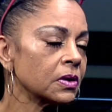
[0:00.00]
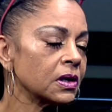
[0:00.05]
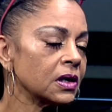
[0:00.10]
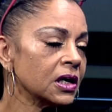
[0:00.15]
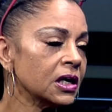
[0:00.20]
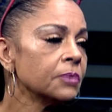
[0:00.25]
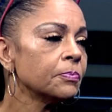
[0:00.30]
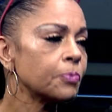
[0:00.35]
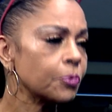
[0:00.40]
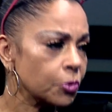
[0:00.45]

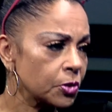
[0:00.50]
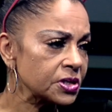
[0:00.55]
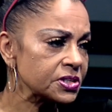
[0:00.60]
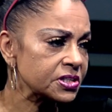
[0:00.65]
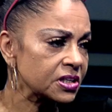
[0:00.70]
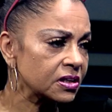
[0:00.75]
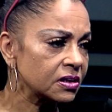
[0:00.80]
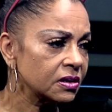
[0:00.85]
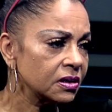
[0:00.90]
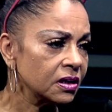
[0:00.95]
In
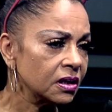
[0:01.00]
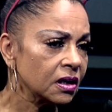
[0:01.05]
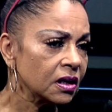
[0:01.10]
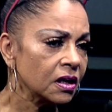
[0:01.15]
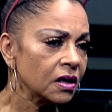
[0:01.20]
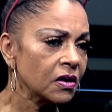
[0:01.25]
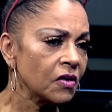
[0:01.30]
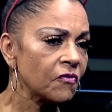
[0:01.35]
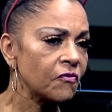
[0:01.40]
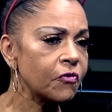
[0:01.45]
prison
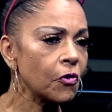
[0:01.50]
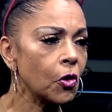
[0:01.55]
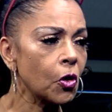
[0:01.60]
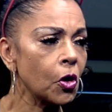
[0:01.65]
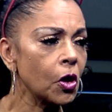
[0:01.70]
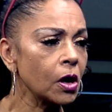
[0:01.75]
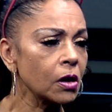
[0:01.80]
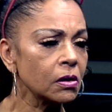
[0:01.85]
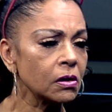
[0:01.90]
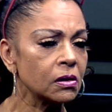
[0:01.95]

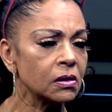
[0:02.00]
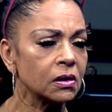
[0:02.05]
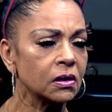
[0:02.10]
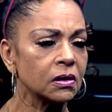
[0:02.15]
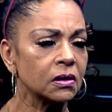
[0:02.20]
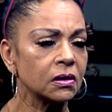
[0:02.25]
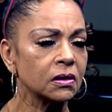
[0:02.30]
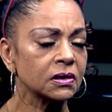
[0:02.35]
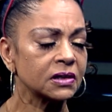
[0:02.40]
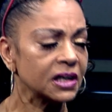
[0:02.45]
for
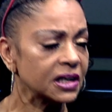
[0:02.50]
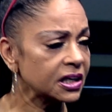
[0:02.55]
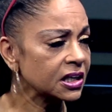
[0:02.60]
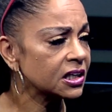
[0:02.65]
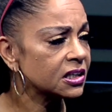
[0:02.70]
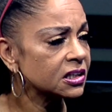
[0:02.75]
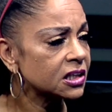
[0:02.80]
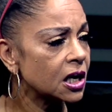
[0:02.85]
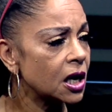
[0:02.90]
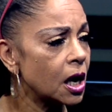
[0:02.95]
getting in
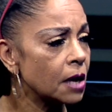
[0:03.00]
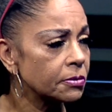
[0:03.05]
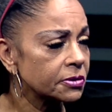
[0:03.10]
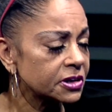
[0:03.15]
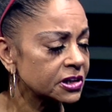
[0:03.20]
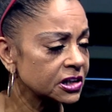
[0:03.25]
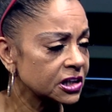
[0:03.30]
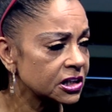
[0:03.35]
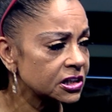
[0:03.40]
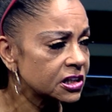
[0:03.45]
the car with
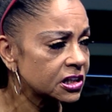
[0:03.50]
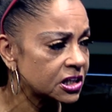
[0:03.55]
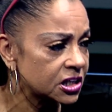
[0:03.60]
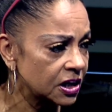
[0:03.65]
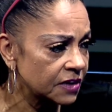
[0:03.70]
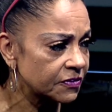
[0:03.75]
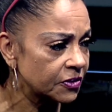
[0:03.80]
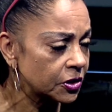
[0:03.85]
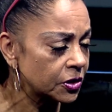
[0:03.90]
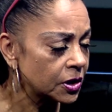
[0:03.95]
an
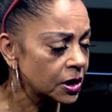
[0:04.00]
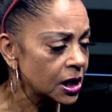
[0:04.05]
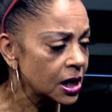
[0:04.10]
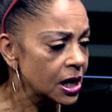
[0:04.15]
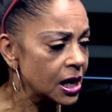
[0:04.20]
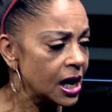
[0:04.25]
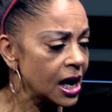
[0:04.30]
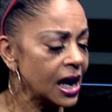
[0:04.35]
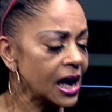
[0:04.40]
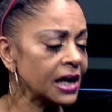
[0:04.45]
undercover
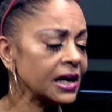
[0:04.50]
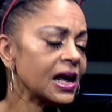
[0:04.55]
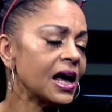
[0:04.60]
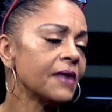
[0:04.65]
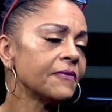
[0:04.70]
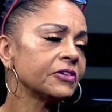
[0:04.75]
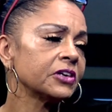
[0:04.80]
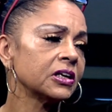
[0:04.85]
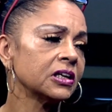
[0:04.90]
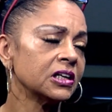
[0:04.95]
and
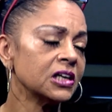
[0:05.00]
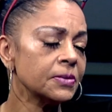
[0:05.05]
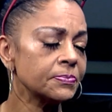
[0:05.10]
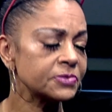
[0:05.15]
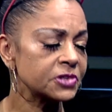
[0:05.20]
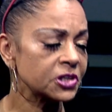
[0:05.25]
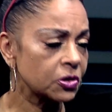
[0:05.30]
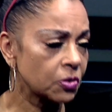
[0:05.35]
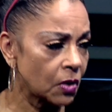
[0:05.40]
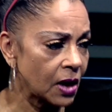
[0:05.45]
having an
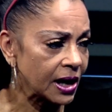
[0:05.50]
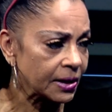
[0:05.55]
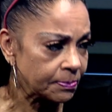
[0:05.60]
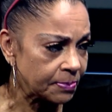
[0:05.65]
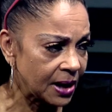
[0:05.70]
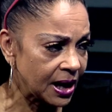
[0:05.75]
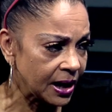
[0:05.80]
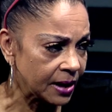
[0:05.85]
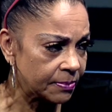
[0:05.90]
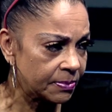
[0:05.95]
empty crack
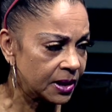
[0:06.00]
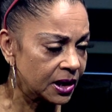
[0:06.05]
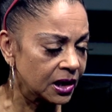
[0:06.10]
pipe.